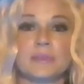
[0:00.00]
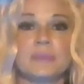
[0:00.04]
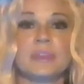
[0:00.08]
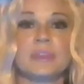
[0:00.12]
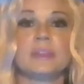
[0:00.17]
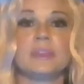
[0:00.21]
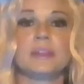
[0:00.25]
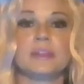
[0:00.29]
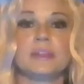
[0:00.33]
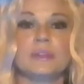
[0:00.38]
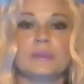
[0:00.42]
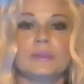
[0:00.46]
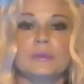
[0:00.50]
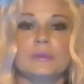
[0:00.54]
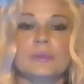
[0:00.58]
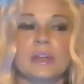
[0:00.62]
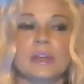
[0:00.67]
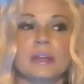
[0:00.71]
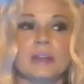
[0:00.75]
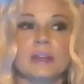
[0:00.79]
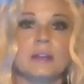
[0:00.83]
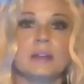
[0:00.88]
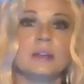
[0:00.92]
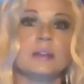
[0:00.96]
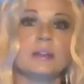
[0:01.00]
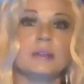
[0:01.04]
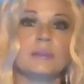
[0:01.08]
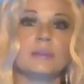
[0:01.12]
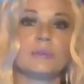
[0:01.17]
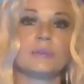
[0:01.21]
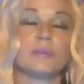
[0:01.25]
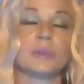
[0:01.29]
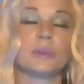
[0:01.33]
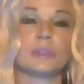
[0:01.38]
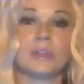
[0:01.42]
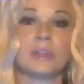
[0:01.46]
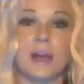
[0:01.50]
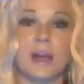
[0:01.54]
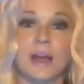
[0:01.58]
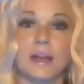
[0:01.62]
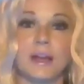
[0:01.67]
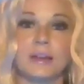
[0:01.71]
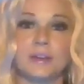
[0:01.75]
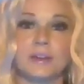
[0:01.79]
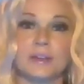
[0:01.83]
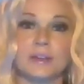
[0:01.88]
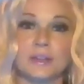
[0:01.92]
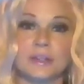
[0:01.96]
it's something that you can
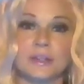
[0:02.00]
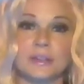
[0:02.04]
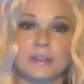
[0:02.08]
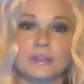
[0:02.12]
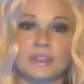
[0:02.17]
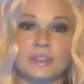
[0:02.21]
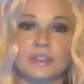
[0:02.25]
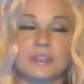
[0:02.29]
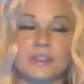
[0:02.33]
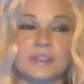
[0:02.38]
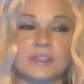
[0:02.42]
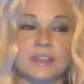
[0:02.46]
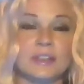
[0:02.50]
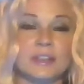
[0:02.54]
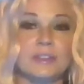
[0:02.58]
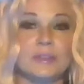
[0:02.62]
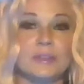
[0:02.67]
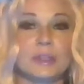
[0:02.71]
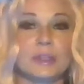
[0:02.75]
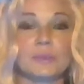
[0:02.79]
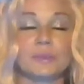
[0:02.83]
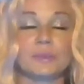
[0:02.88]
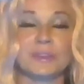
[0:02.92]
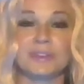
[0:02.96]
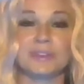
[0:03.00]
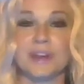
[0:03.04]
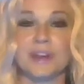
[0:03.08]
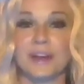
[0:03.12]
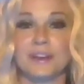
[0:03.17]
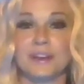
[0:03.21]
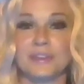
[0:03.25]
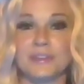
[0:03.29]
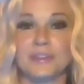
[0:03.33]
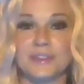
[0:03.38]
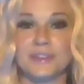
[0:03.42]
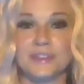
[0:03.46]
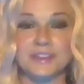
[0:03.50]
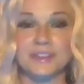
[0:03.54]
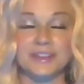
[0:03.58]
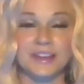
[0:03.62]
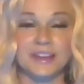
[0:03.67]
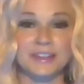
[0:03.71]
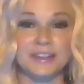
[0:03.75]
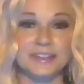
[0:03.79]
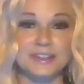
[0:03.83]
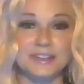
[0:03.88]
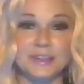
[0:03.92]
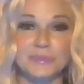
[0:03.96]
rely on, just like you can rely
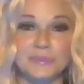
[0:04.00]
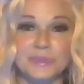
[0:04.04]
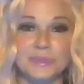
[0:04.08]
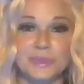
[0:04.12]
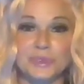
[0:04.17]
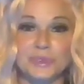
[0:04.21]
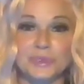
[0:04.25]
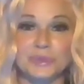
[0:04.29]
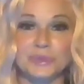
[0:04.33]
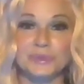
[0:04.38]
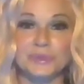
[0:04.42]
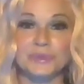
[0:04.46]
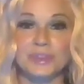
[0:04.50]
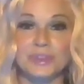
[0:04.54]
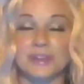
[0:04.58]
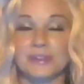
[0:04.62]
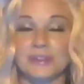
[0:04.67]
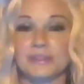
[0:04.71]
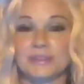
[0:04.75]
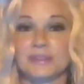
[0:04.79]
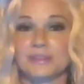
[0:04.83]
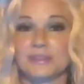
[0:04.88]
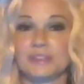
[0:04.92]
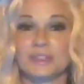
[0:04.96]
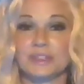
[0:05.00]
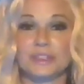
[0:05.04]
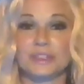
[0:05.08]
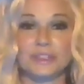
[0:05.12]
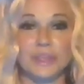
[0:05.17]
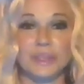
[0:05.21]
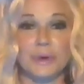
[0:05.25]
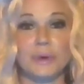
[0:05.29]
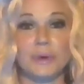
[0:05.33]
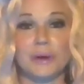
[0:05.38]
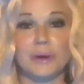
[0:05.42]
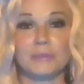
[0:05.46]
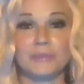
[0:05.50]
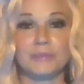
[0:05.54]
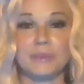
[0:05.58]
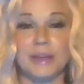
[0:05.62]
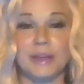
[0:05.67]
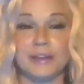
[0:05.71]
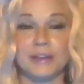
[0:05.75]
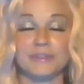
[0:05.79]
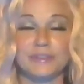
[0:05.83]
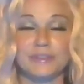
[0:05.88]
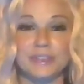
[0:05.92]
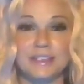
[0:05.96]
on the sun and the moon to show
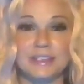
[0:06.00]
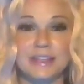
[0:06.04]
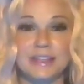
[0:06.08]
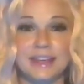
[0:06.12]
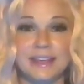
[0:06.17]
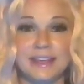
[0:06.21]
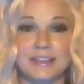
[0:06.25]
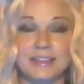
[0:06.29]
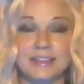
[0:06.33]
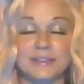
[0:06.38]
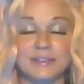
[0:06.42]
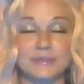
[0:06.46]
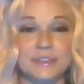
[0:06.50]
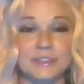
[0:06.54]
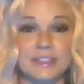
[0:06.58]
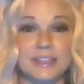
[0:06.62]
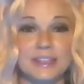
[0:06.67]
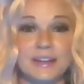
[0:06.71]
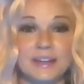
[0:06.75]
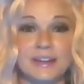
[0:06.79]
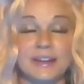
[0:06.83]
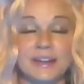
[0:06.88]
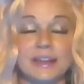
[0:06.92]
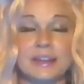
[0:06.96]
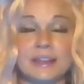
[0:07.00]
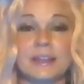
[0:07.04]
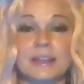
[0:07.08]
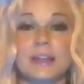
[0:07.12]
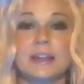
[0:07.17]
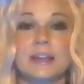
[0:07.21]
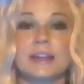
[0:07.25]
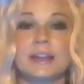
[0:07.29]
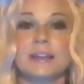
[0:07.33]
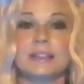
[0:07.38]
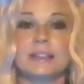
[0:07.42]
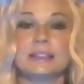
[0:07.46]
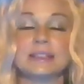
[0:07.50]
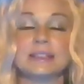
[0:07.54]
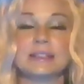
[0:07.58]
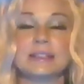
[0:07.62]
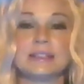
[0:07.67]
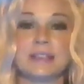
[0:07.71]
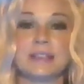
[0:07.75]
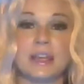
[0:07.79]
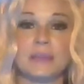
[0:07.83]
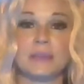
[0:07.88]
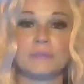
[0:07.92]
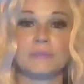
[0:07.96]
up every day and every night.
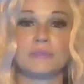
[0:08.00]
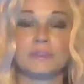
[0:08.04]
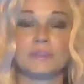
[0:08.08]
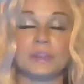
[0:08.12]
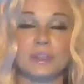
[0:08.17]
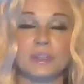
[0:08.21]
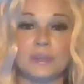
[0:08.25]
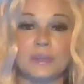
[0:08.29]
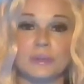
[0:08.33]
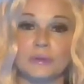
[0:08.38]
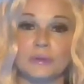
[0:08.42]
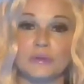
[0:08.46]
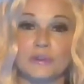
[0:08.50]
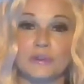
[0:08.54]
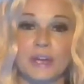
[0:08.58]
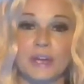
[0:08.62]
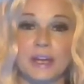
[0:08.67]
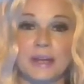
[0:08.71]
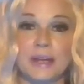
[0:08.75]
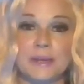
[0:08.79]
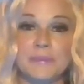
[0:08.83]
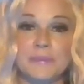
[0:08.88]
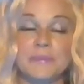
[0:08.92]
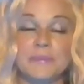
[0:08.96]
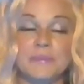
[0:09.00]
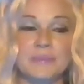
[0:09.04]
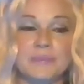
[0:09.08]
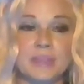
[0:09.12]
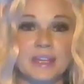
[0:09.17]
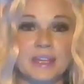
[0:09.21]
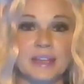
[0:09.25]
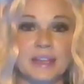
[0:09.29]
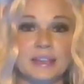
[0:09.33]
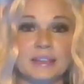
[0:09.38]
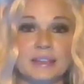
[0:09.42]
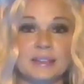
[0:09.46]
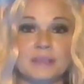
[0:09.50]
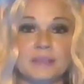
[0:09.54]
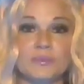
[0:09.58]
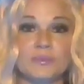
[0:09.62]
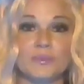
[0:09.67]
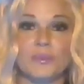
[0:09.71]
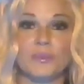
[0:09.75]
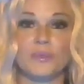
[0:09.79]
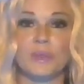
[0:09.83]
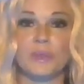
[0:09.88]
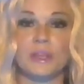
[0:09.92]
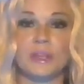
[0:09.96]
It's the same for you, okay?
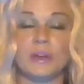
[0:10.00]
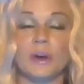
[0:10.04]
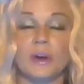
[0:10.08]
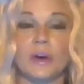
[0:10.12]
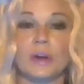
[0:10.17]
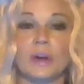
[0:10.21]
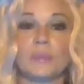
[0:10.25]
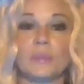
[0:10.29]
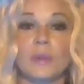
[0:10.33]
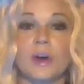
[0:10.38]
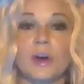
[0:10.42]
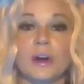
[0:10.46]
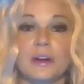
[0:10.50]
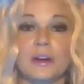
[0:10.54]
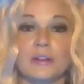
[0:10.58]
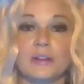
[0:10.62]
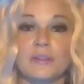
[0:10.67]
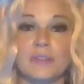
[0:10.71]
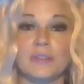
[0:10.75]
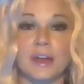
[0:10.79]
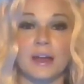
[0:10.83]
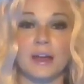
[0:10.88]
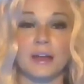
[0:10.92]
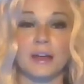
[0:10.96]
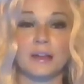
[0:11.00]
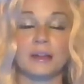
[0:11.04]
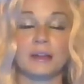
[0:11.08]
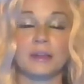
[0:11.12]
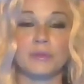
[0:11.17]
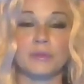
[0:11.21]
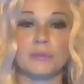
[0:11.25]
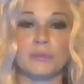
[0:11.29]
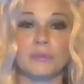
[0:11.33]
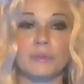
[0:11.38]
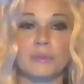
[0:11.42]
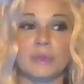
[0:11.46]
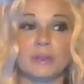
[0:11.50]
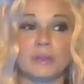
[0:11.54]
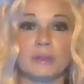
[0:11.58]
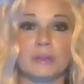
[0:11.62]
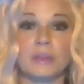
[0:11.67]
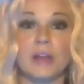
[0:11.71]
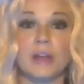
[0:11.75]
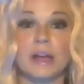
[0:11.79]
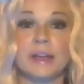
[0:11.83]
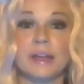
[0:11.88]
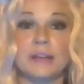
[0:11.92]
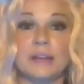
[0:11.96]
Because we are part of that.
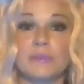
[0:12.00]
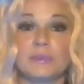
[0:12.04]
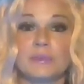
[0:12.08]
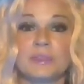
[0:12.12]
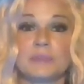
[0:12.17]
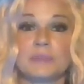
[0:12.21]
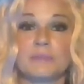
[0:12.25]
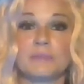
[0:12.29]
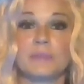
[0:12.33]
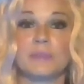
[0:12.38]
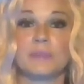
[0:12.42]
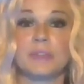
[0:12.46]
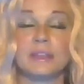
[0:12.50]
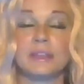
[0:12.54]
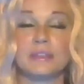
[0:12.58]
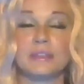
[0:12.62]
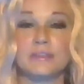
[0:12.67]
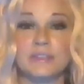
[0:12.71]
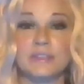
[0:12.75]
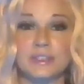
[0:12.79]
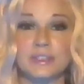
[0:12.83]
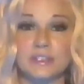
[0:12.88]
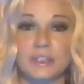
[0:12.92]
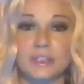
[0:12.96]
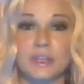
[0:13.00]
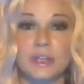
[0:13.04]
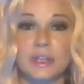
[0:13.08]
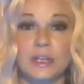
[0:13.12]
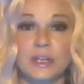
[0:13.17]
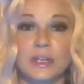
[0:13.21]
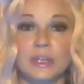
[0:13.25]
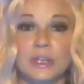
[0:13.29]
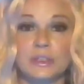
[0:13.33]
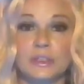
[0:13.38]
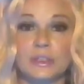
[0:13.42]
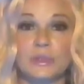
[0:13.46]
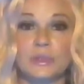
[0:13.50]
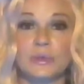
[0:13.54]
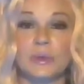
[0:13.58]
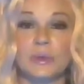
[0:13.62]
The light was gifted